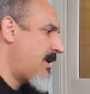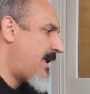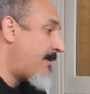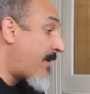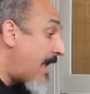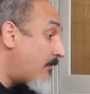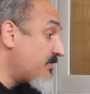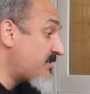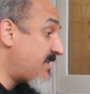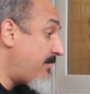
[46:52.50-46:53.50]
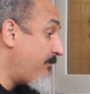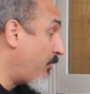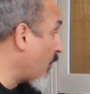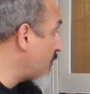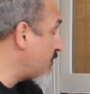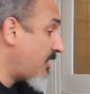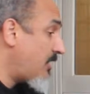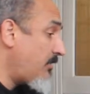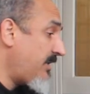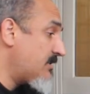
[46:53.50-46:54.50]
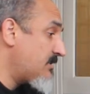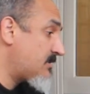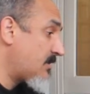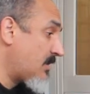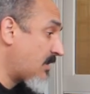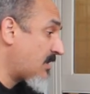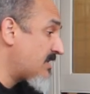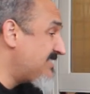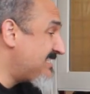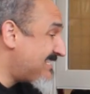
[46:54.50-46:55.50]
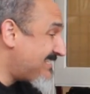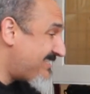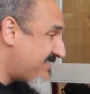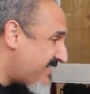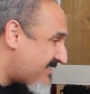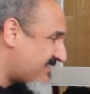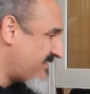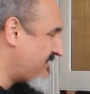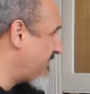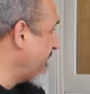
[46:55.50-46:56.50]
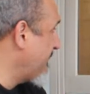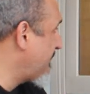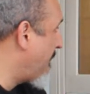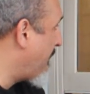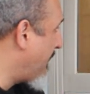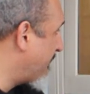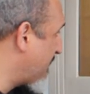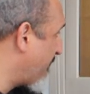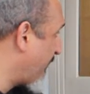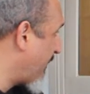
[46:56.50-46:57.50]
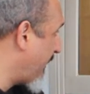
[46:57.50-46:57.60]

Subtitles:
And I will say Porchtonians consistently step up to the plate.